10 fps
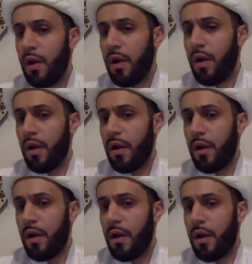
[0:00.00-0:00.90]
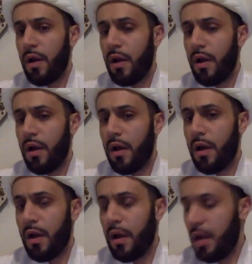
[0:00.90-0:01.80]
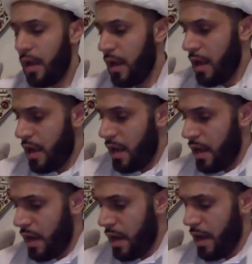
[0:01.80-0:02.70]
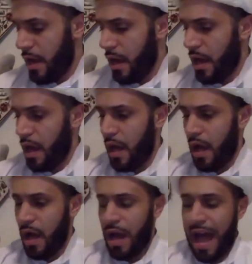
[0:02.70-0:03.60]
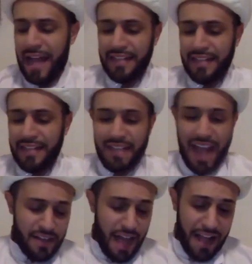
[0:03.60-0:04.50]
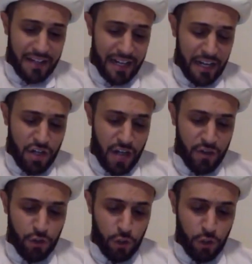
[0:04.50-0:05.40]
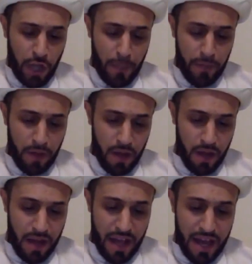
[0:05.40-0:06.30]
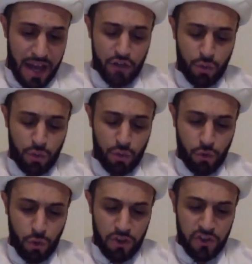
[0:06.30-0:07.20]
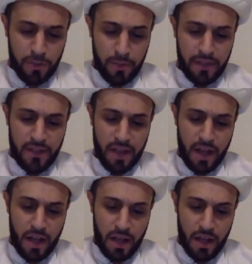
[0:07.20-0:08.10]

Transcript: Or sorry, Osman fleeing the battlefield? No. I didn't get a chance to look up an actual source, but